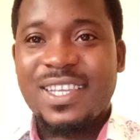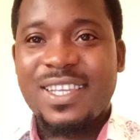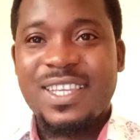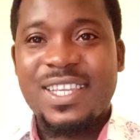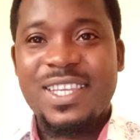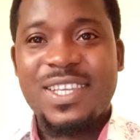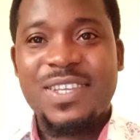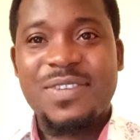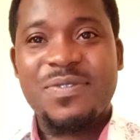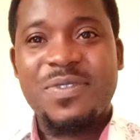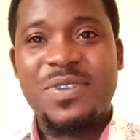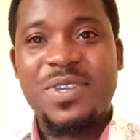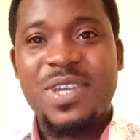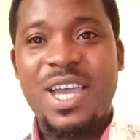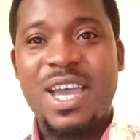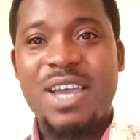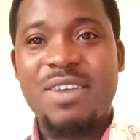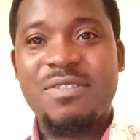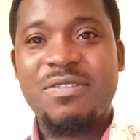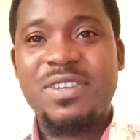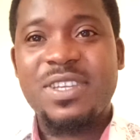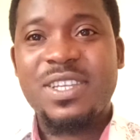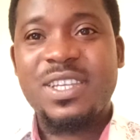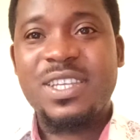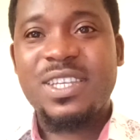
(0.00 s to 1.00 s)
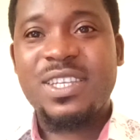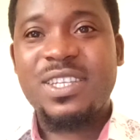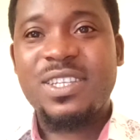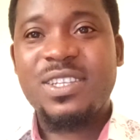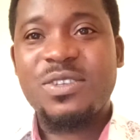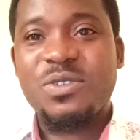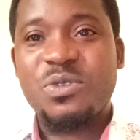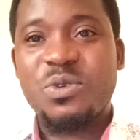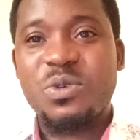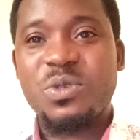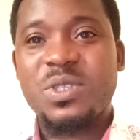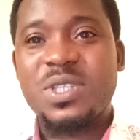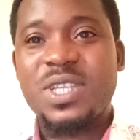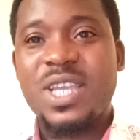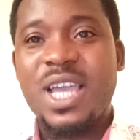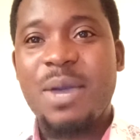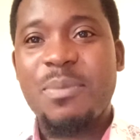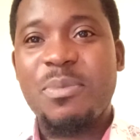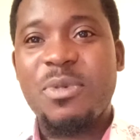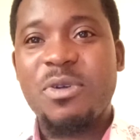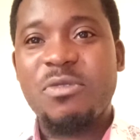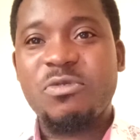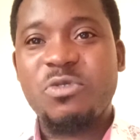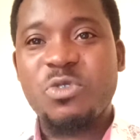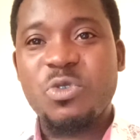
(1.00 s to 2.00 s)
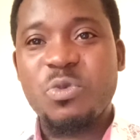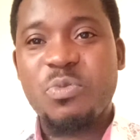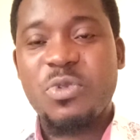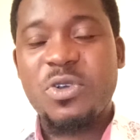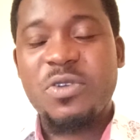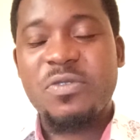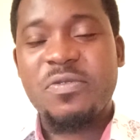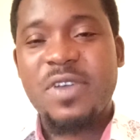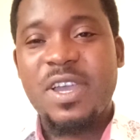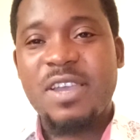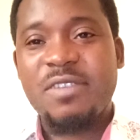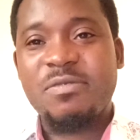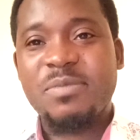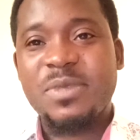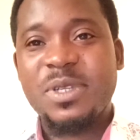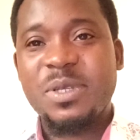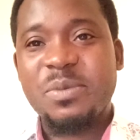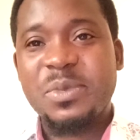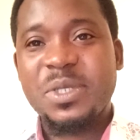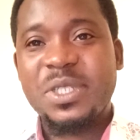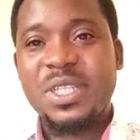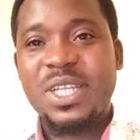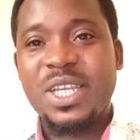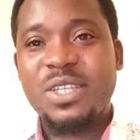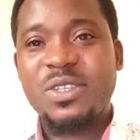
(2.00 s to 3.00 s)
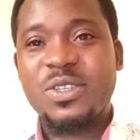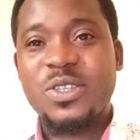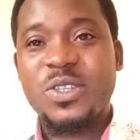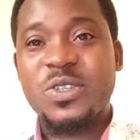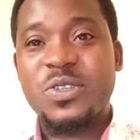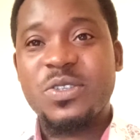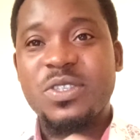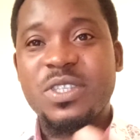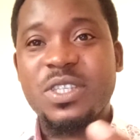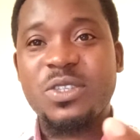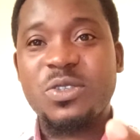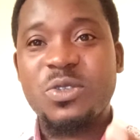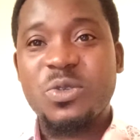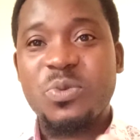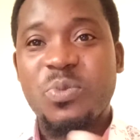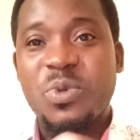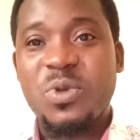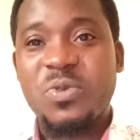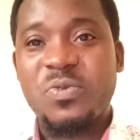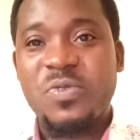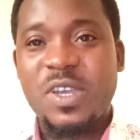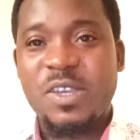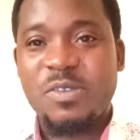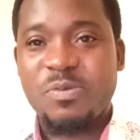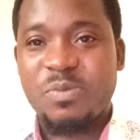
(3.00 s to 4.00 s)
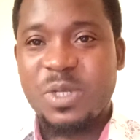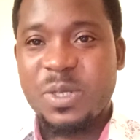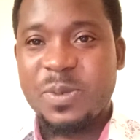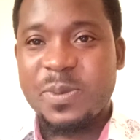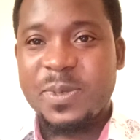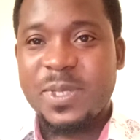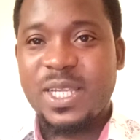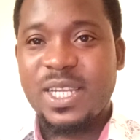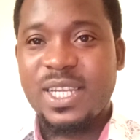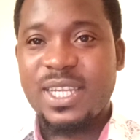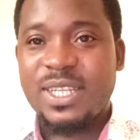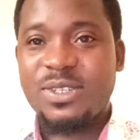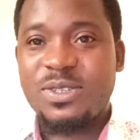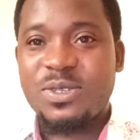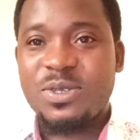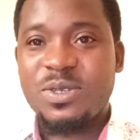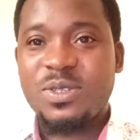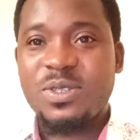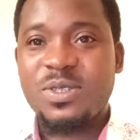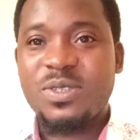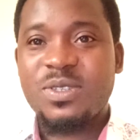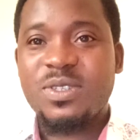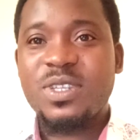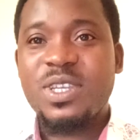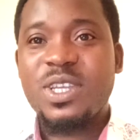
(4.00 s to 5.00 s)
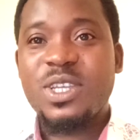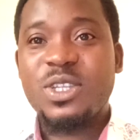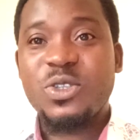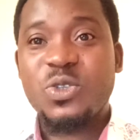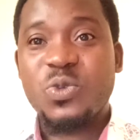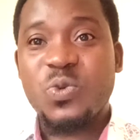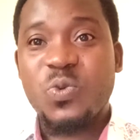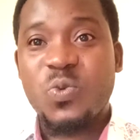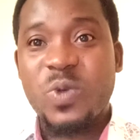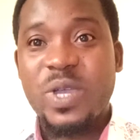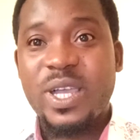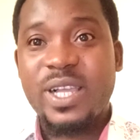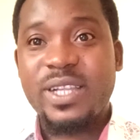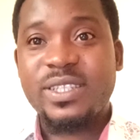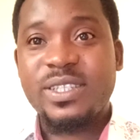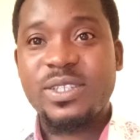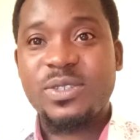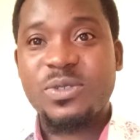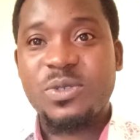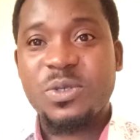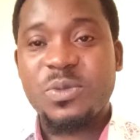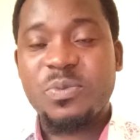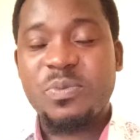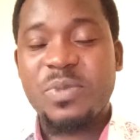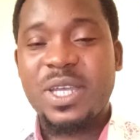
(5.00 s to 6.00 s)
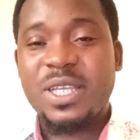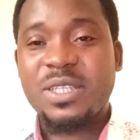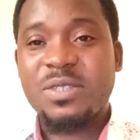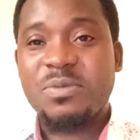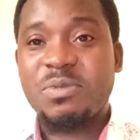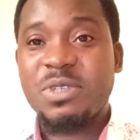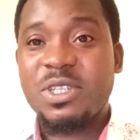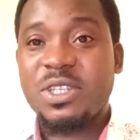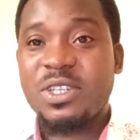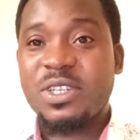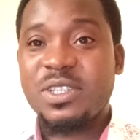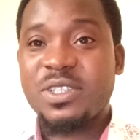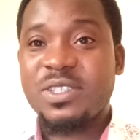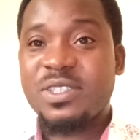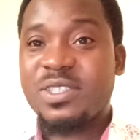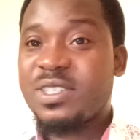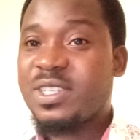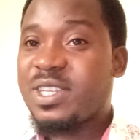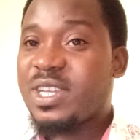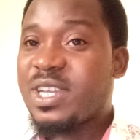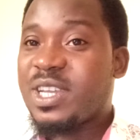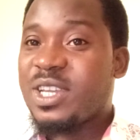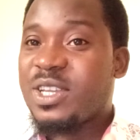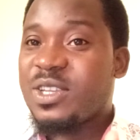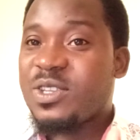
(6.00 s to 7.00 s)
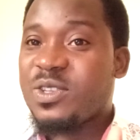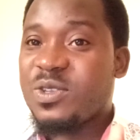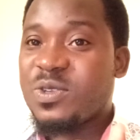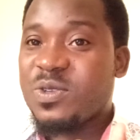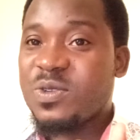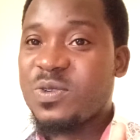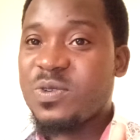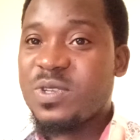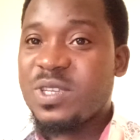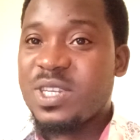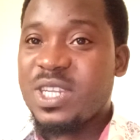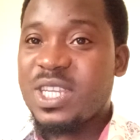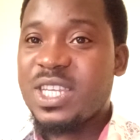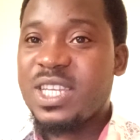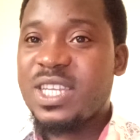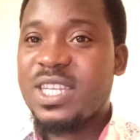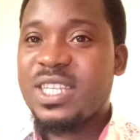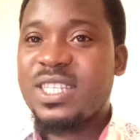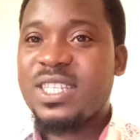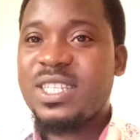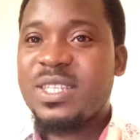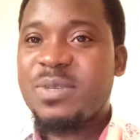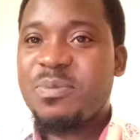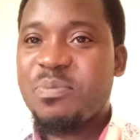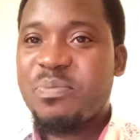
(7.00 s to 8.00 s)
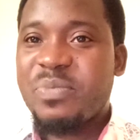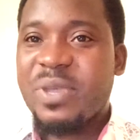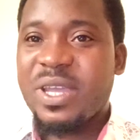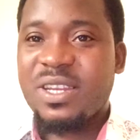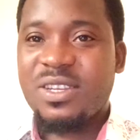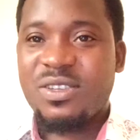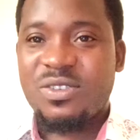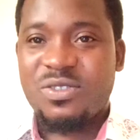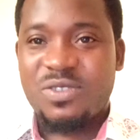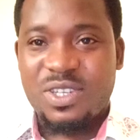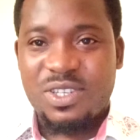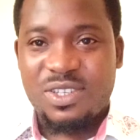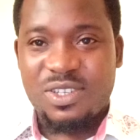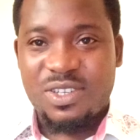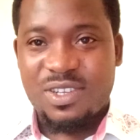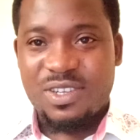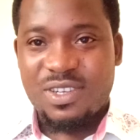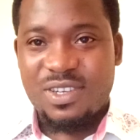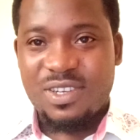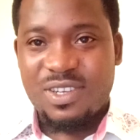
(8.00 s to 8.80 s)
If you have a root gap of 2.5 millimeter, you use a 2.5 millimeter electrode to weld the root pass, because you need penetration.